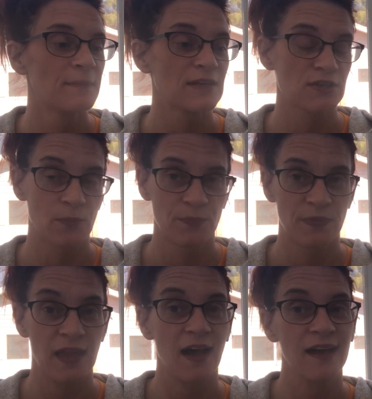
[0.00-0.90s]
So
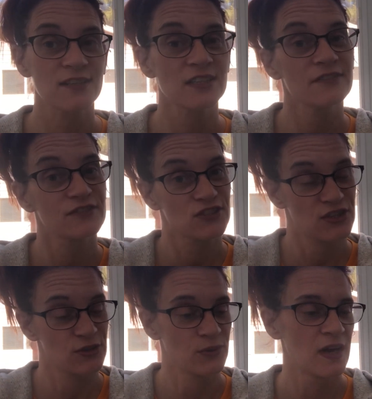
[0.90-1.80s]
I actually have
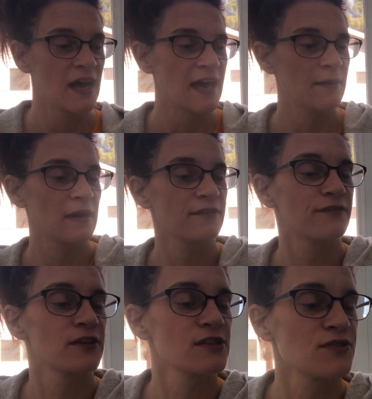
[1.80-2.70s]
two and my
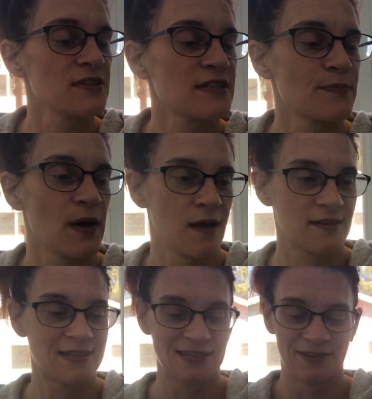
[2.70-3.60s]
first response